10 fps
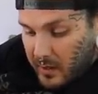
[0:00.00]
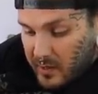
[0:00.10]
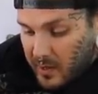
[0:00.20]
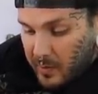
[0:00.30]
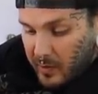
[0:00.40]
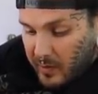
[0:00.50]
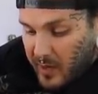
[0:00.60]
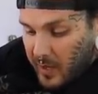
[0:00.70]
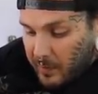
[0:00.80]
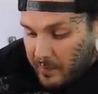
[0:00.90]
similar
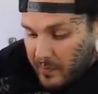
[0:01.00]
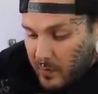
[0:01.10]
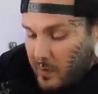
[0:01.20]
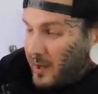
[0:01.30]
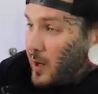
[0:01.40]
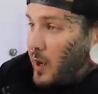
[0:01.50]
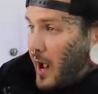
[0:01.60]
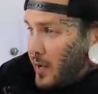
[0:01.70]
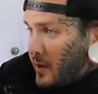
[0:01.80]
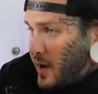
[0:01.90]
thing. When they're
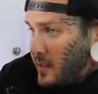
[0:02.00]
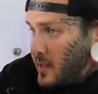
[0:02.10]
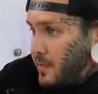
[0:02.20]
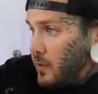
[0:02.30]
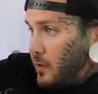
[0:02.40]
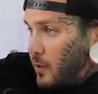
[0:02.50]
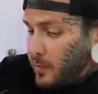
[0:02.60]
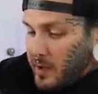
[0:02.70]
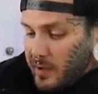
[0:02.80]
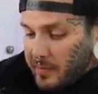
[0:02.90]
at your head level or
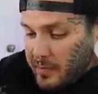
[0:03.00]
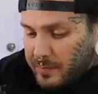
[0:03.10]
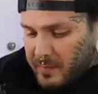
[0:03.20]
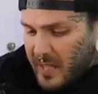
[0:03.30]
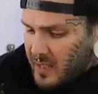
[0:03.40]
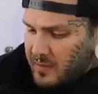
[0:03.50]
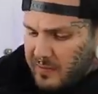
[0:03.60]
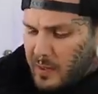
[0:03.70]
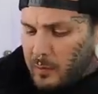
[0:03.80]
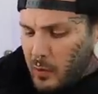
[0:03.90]
above, they just
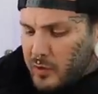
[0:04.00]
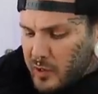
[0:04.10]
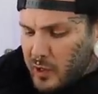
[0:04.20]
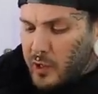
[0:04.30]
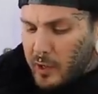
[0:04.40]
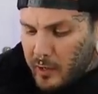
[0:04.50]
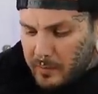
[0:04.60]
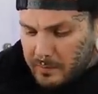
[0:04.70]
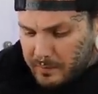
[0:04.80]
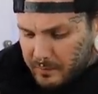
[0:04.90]
feel more secure
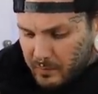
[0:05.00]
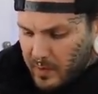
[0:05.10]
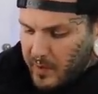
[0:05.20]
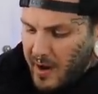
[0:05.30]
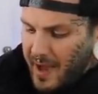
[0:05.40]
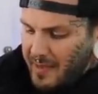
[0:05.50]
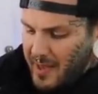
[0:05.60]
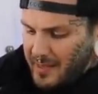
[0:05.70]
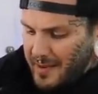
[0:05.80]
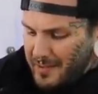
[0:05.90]
when they're at
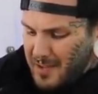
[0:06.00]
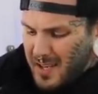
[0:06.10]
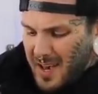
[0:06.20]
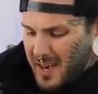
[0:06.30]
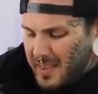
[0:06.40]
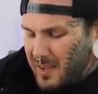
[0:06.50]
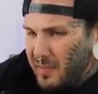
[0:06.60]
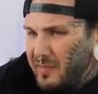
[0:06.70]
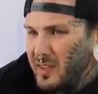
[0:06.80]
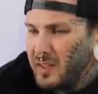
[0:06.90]
that level. They
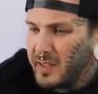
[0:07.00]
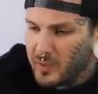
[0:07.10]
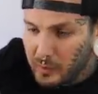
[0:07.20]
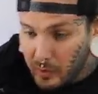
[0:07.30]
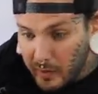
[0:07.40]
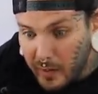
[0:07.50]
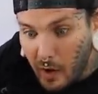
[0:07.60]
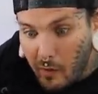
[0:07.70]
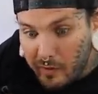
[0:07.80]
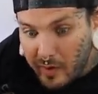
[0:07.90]
don't feel like you're looking
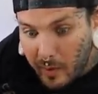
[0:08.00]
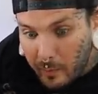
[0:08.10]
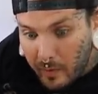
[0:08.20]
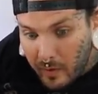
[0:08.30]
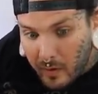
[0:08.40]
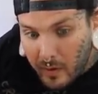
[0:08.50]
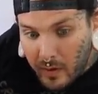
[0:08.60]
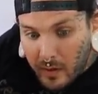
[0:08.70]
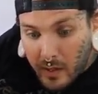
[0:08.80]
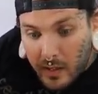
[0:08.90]
over them.
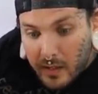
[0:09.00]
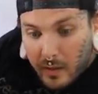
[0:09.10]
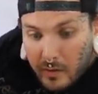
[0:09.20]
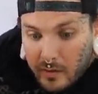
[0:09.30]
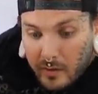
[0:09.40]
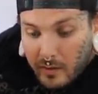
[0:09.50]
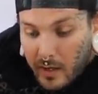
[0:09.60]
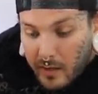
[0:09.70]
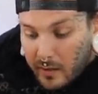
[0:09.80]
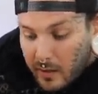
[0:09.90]
And they're
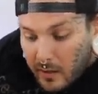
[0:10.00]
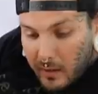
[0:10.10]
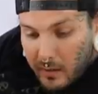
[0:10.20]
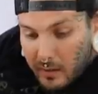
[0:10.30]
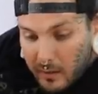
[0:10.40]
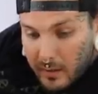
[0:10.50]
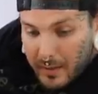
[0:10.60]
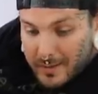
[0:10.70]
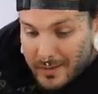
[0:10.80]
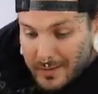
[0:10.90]
not
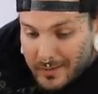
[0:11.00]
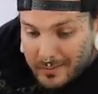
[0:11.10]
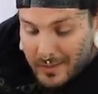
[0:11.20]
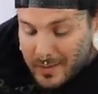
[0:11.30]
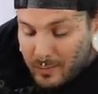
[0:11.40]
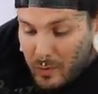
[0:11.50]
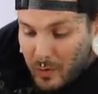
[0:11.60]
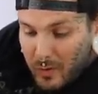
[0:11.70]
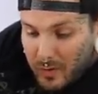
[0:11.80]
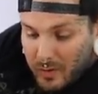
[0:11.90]
it's
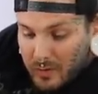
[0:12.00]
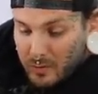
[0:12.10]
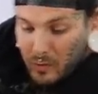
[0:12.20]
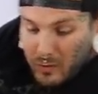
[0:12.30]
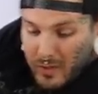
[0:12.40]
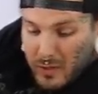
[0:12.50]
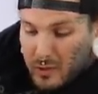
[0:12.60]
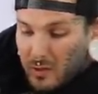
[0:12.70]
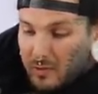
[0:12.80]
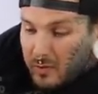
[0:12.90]
more
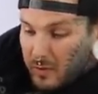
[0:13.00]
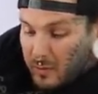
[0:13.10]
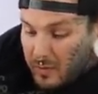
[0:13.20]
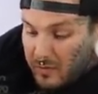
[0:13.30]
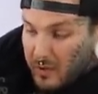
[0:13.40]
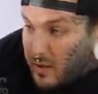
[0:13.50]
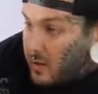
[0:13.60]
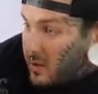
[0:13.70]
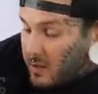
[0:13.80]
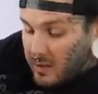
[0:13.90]
reassuring for them if they're